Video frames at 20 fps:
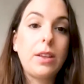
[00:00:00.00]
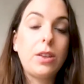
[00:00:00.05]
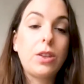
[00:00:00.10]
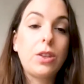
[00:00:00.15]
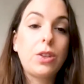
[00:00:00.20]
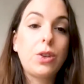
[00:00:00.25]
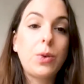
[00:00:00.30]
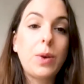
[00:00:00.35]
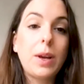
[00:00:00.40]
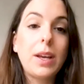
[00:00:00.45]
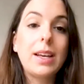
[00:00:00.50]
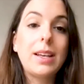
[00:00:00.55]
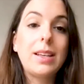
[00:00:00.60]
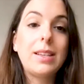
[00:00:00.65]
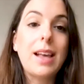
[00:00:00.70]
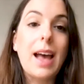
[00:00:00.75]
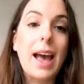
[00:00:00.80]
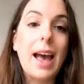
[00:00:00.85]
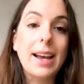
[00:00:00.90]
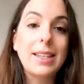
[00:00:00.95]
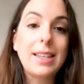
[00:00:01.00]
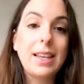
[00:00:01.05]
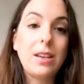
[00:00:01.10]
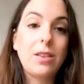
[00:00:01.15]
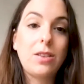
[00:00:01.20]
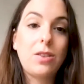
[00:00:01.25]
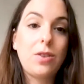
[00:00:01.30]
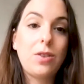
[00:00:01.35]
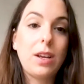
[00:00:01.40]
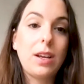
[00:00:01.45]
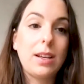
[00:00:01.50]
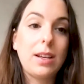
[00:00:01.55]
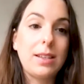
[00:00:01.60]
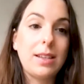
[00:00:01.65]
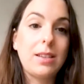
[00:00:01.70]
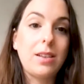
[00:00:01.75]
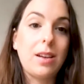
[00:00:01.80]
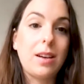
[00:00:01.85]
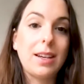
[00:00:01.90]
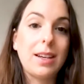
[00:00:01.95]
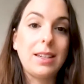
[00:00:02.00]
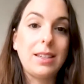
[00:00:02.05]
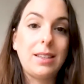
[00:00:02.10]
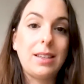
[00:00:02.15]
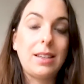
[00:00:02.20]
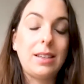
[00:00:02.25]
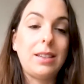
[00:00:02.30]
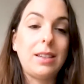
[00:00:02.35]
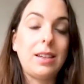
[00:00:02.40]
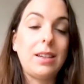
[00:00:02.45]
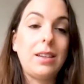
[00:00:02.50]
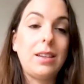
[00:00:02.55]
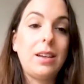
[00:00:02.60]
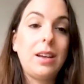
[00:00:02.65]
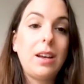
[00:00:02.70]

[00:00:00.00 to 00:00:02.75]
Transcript: triggers, acting as triggers is not consistent,